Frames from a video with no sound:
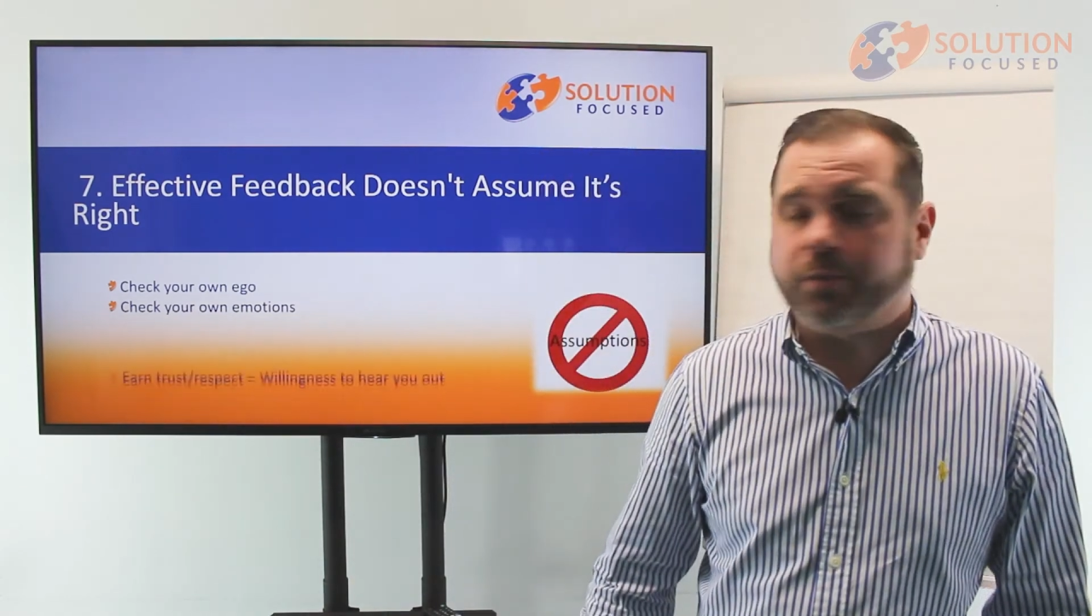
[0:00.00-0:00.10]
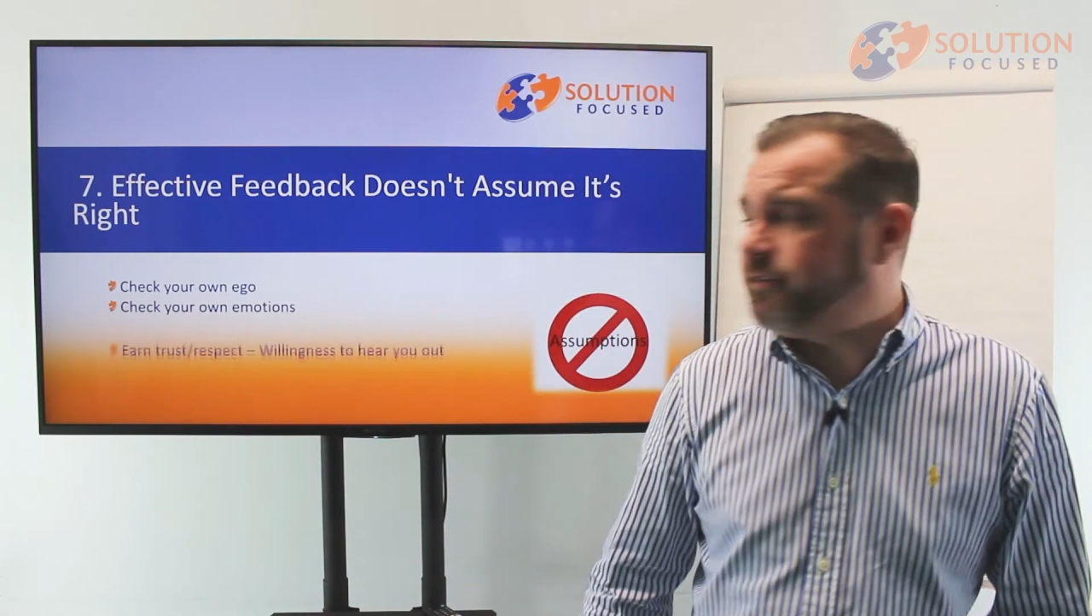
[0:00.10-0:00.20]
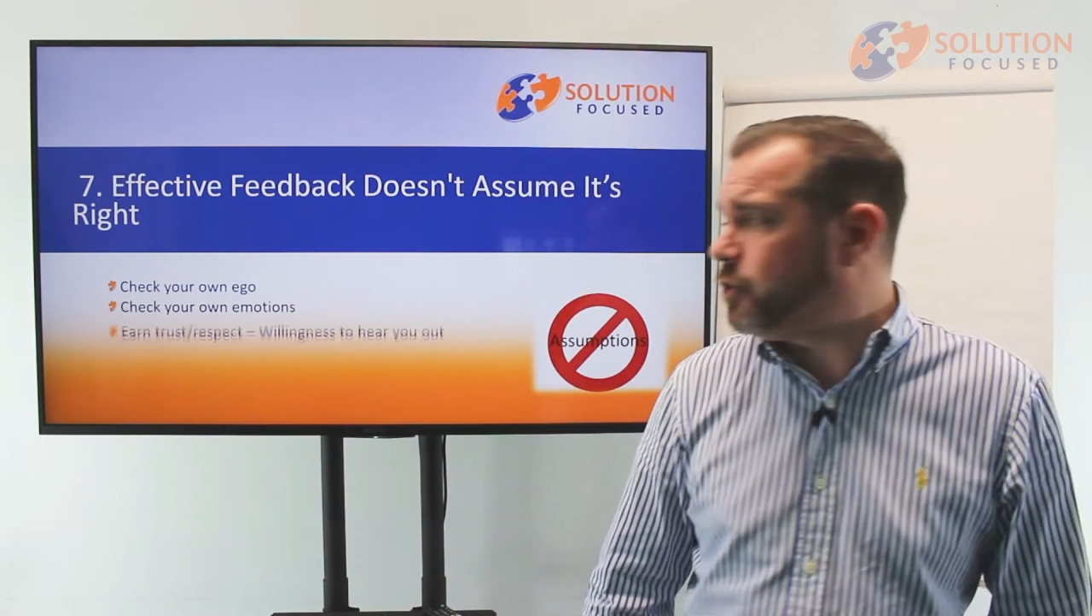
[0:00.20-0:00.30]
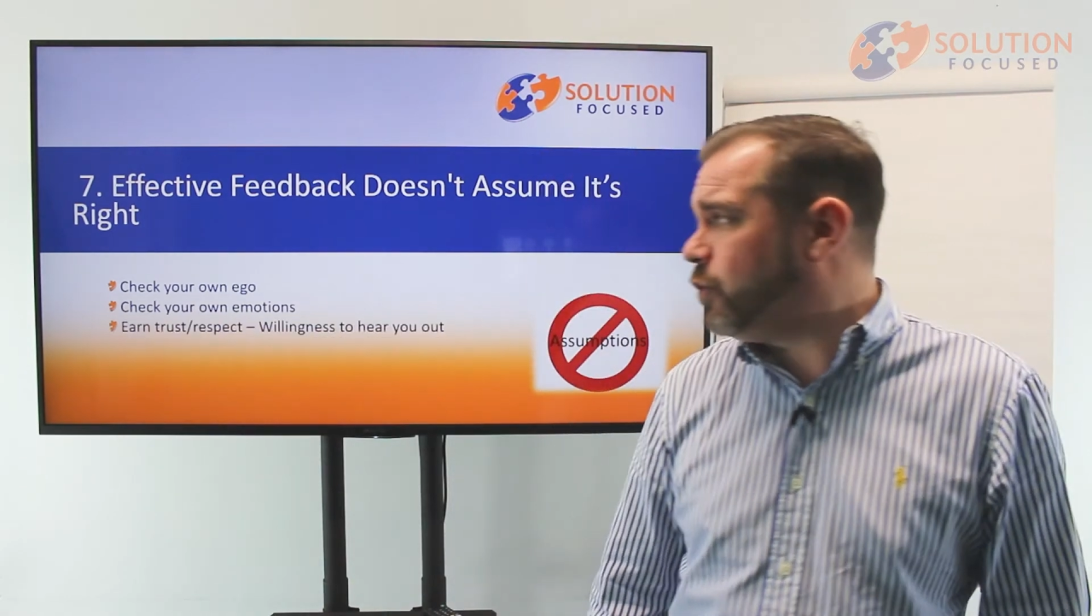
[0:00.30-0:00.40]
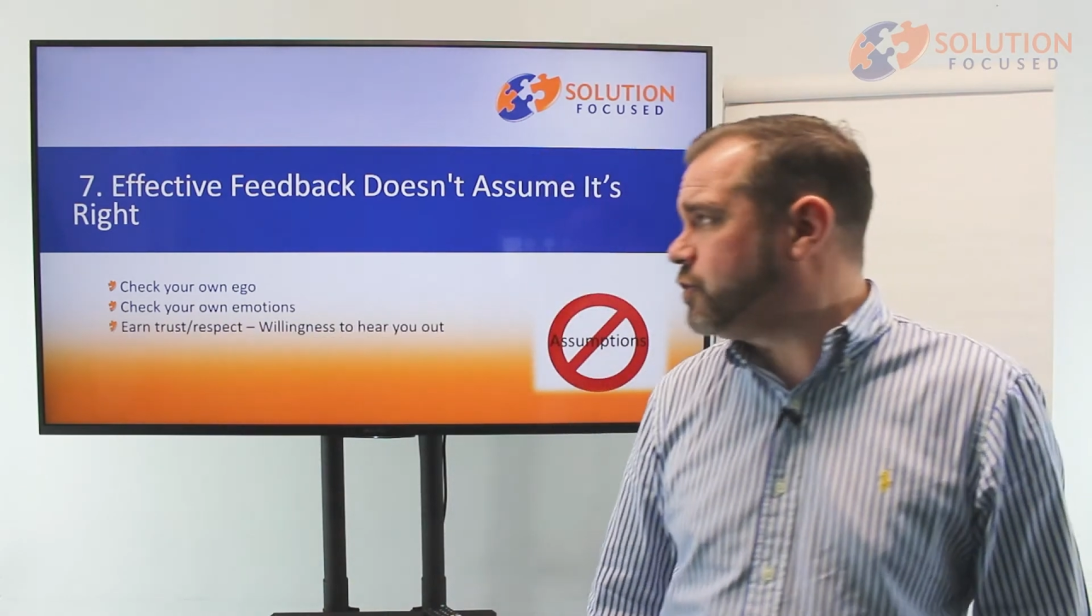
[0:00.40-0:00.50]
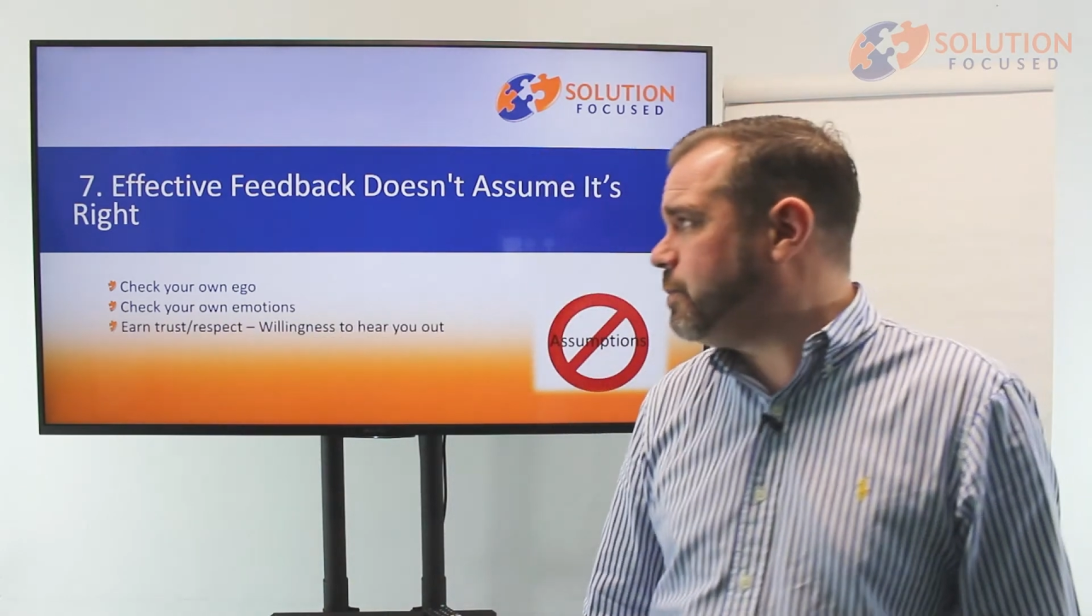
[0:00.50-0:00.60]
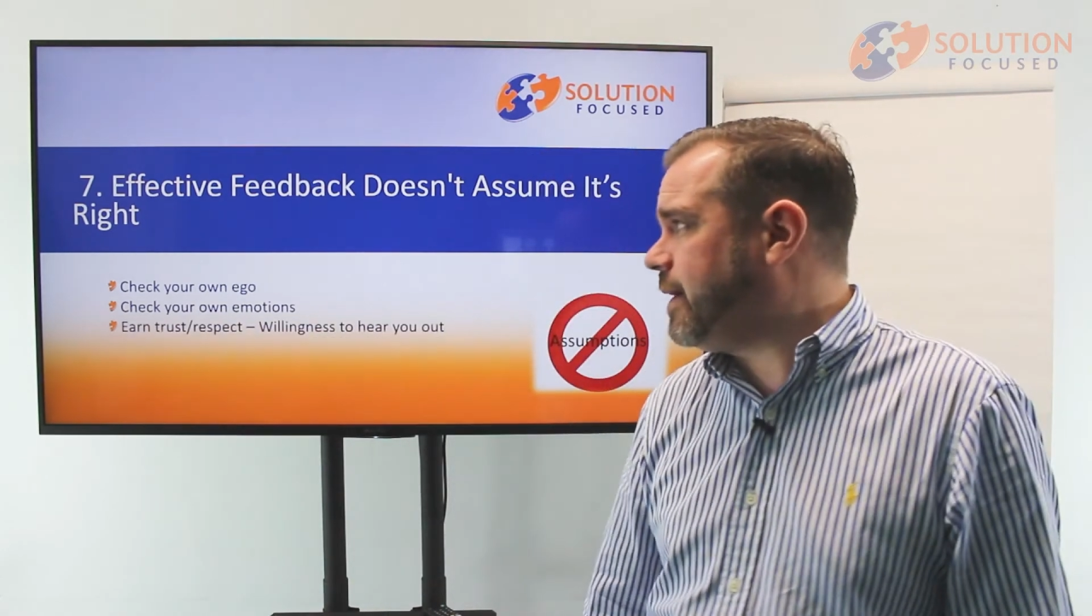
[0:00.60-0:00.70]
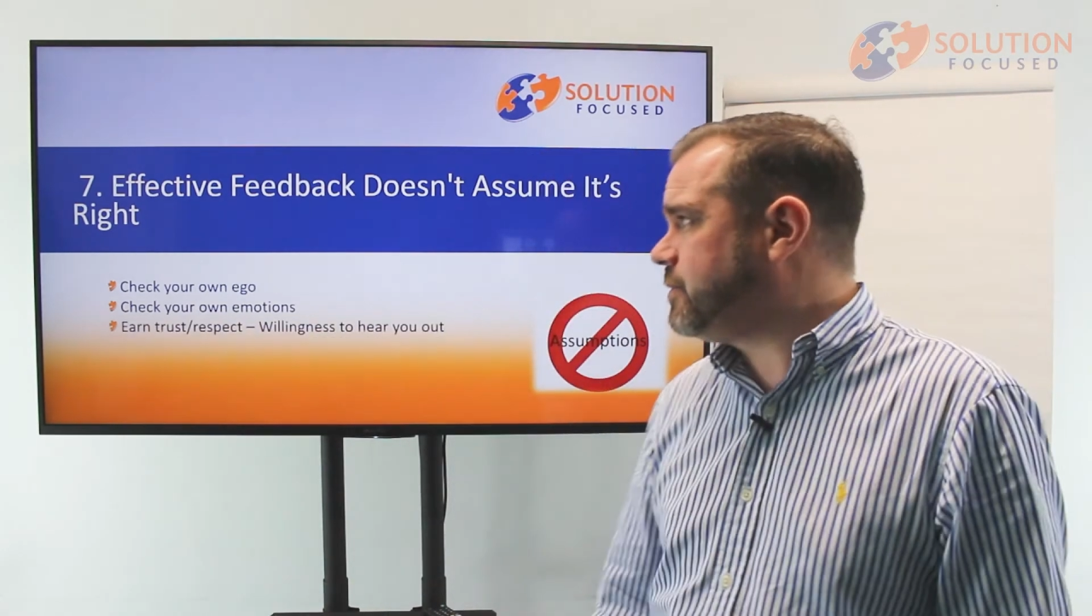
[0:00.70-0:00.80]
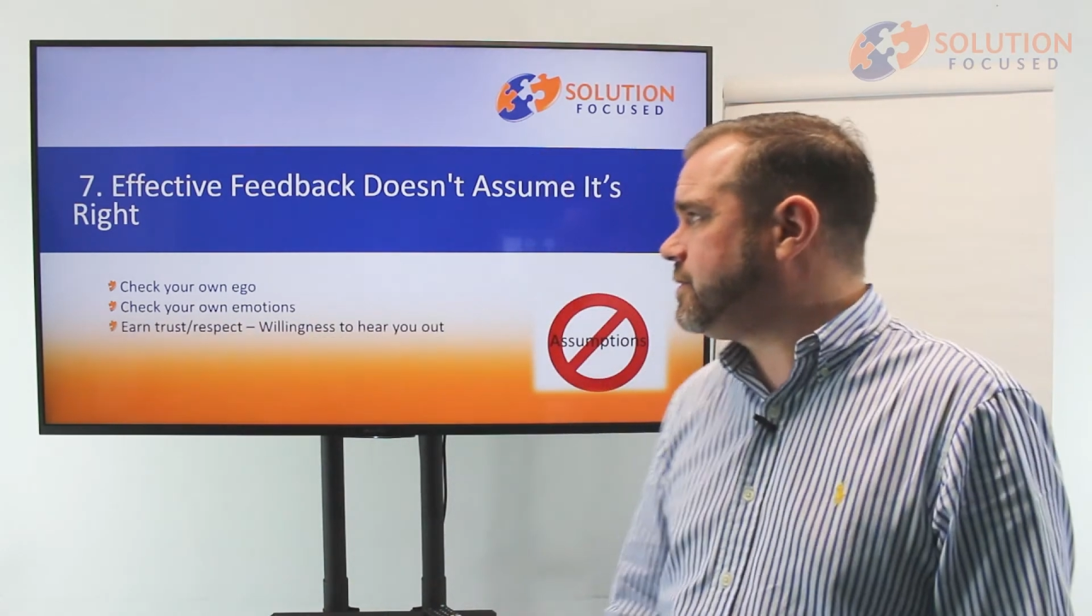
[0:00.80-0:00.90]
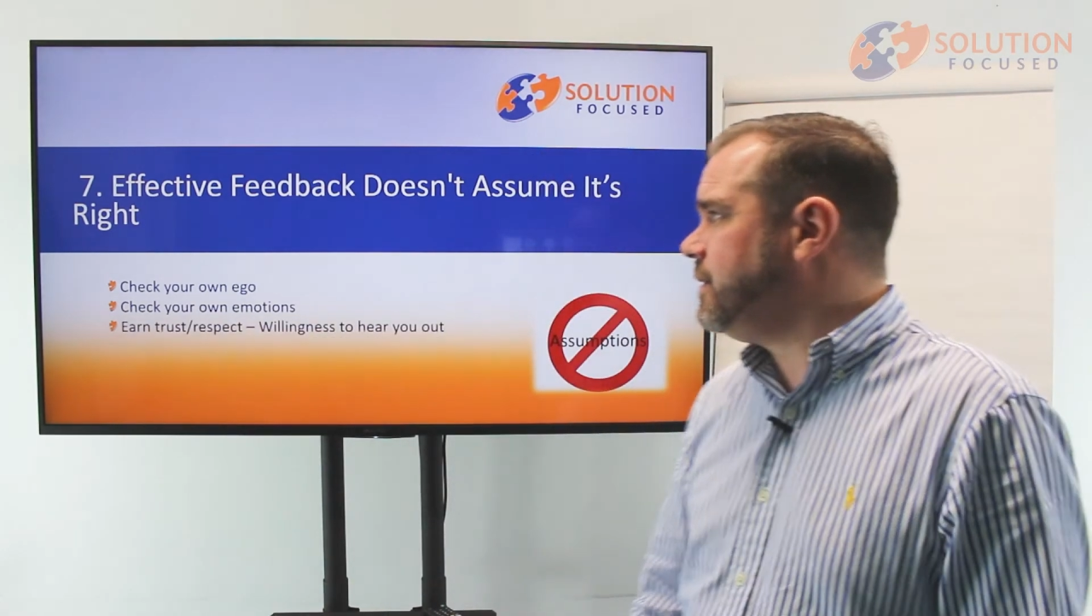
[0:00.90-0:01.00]
we've talked
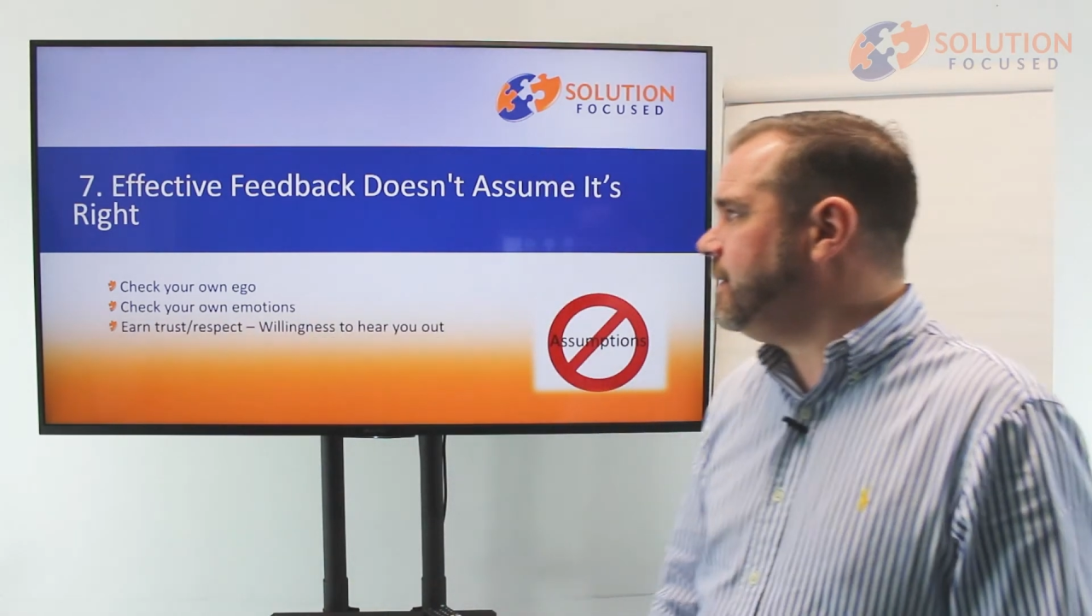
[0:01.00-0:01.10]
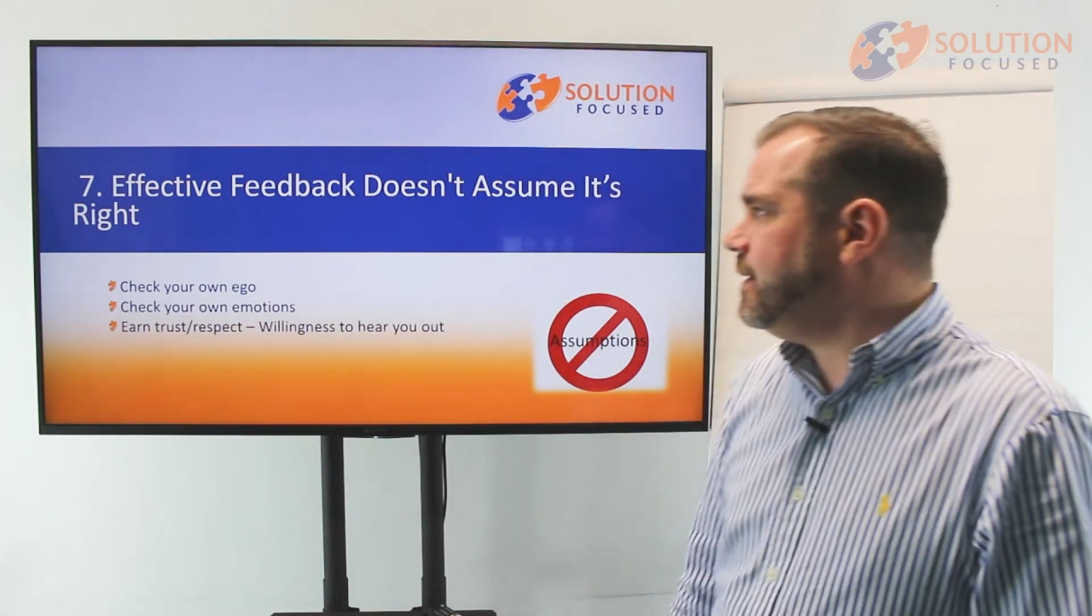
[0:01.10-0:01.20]
about.